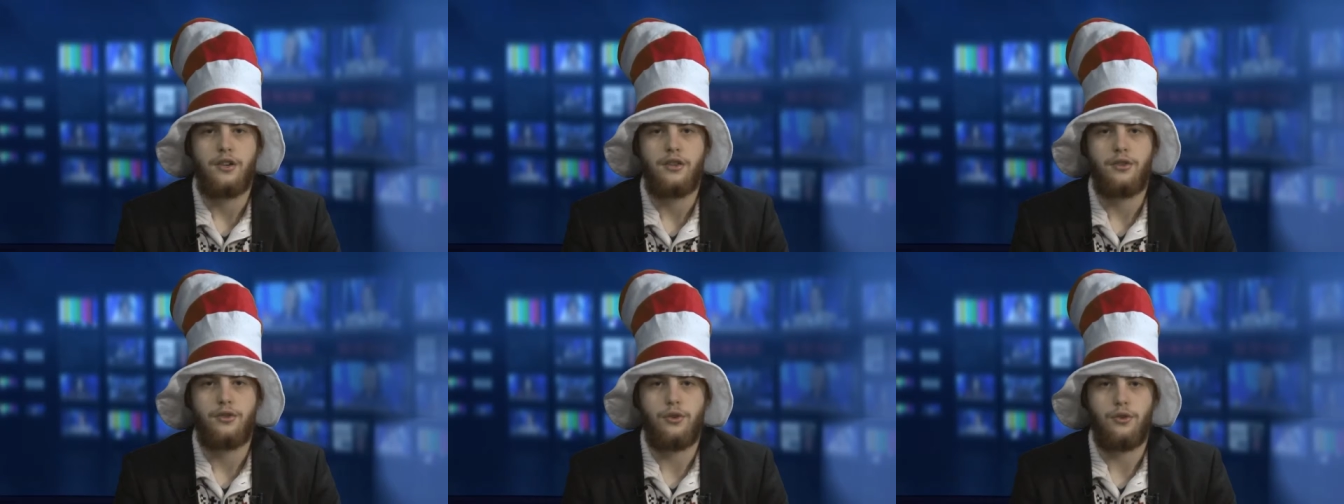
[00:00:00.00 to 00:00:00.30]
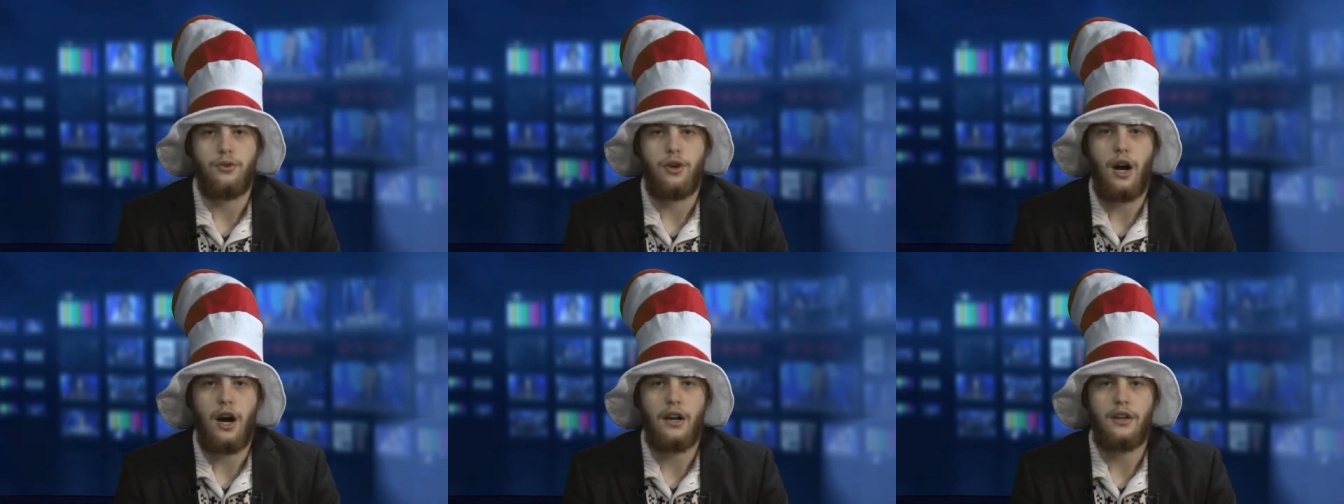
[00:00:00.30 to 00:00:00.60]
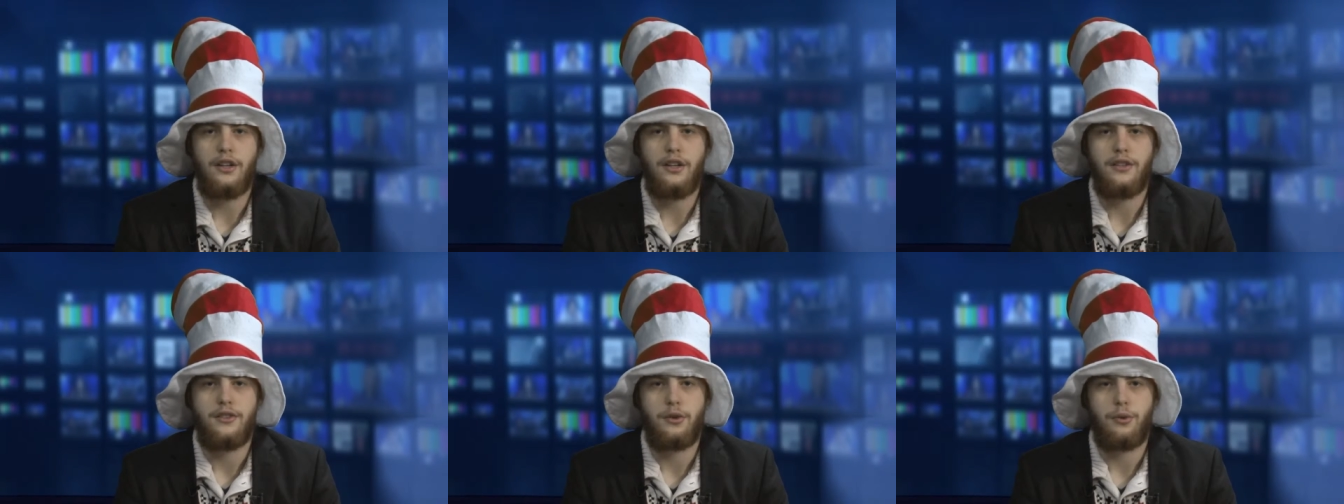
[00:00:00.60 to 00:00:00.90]
You do not
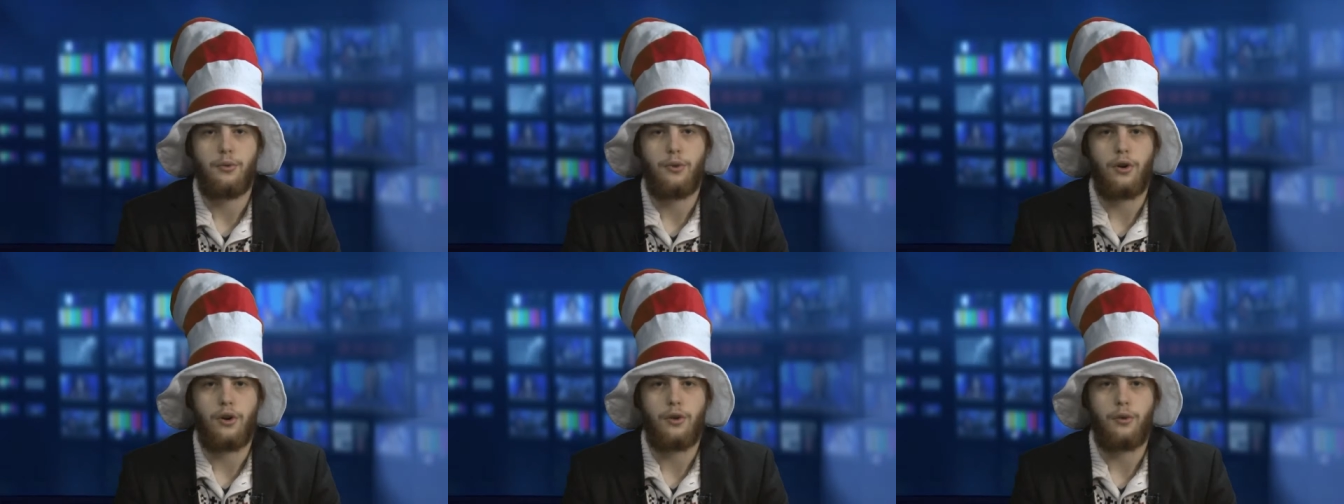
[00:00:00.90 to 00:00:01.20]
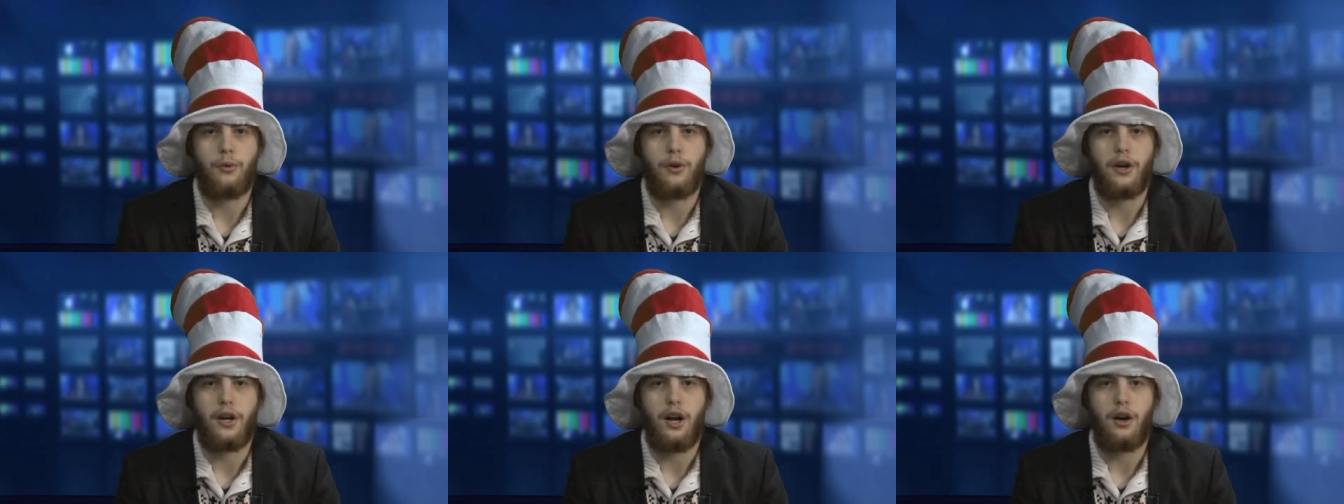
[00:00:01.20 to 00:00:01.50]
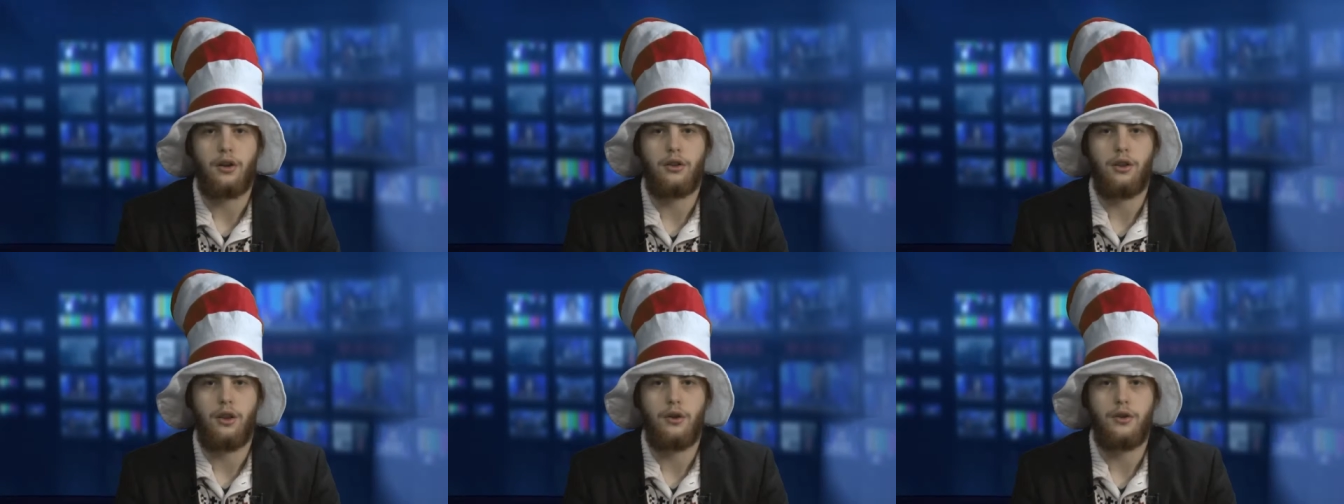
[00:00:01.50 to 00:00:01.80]
need to work, work
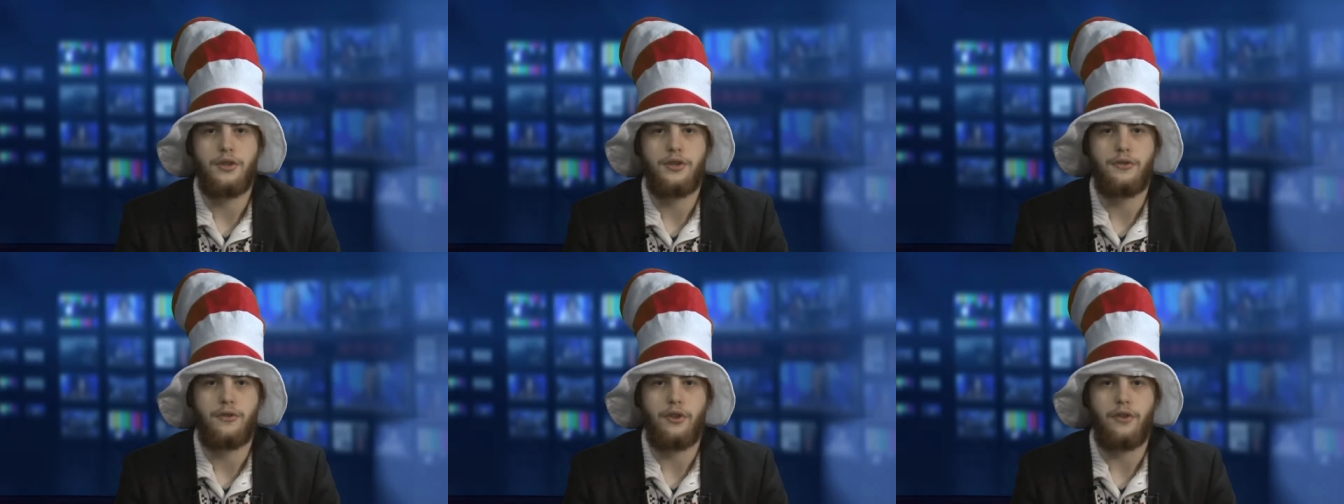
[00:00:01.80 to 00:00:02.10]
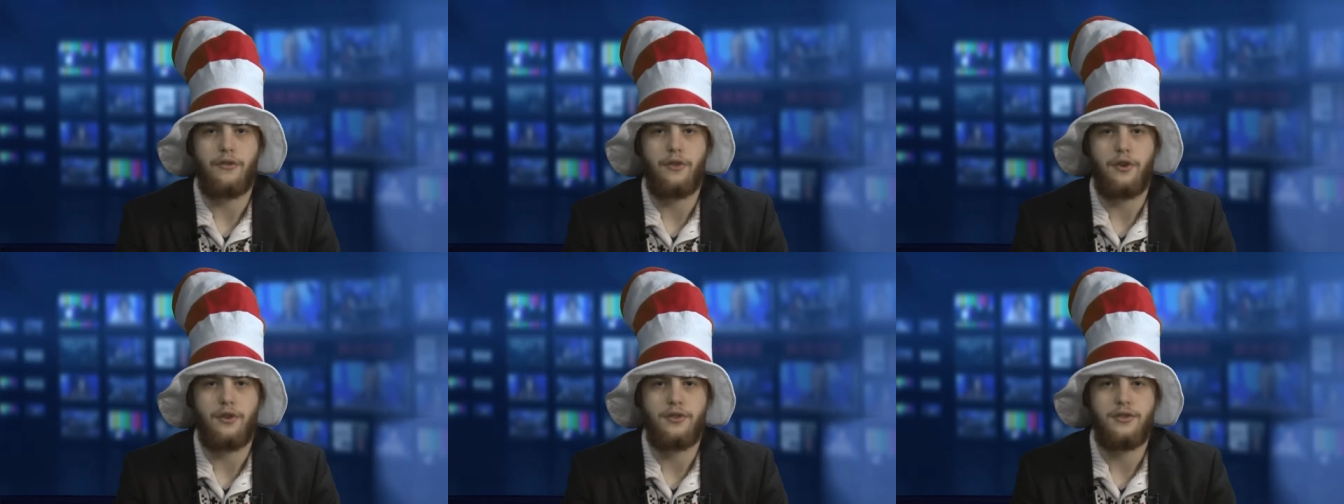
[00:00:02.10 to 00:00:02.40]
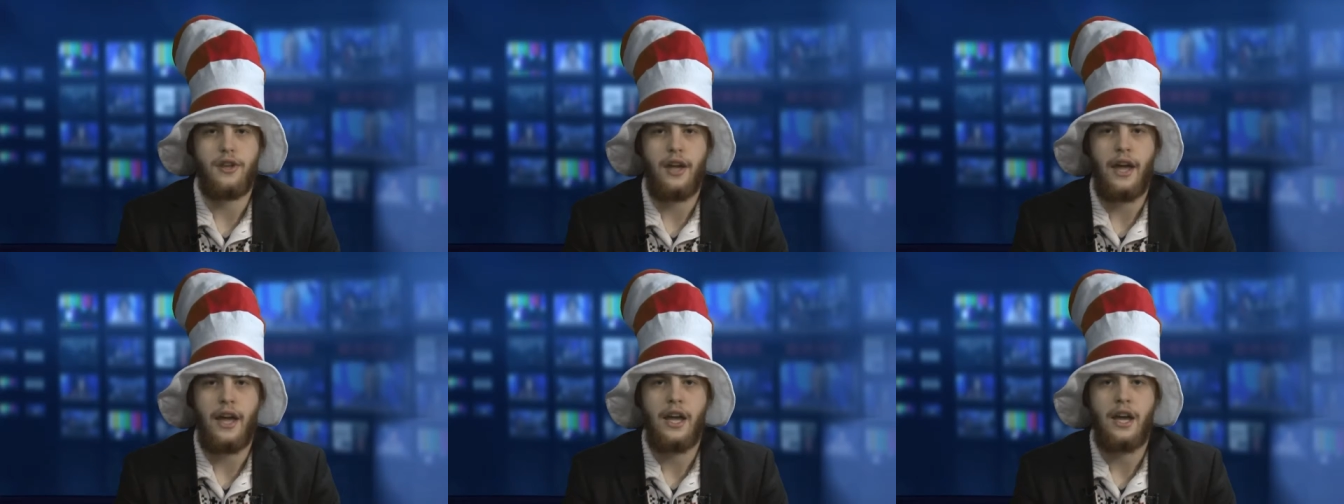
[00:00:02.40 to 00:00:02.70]
out clothes for the
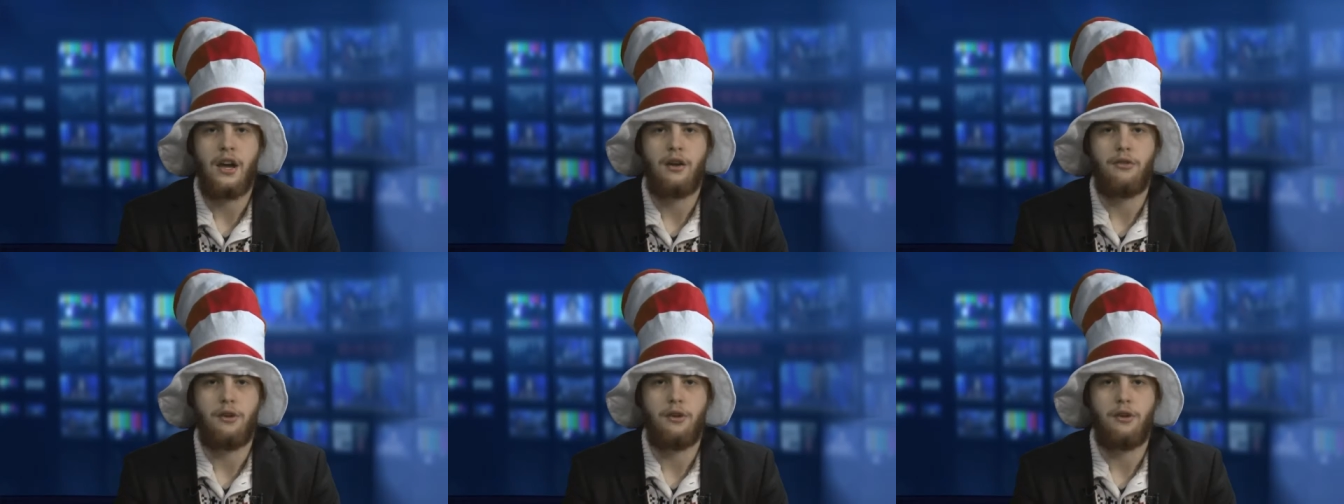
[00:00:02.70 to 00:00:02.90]
first day.